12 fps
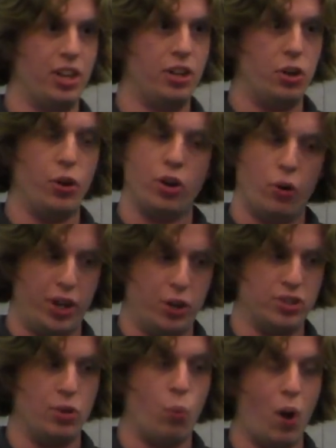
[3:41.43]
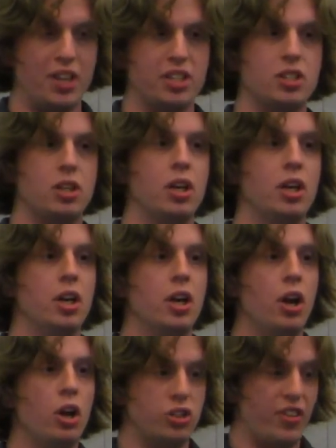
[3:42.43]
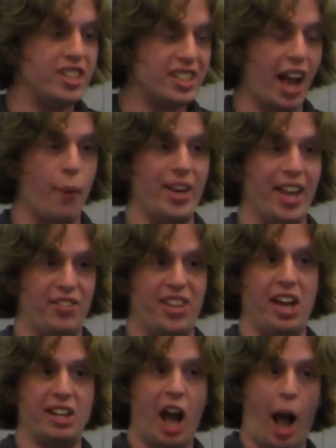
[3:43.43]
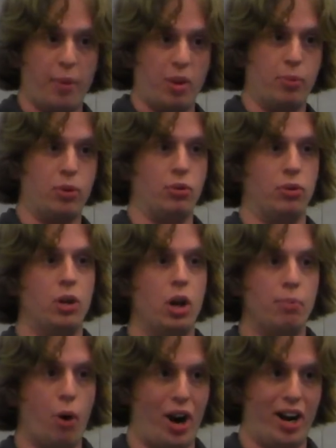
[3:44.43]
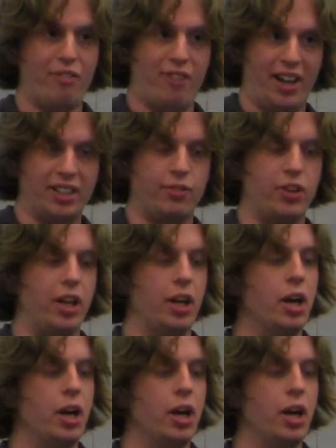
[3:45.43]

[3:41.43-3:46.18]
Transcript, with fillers: You can only use it once. So this is how we get the uncopyable part effectively.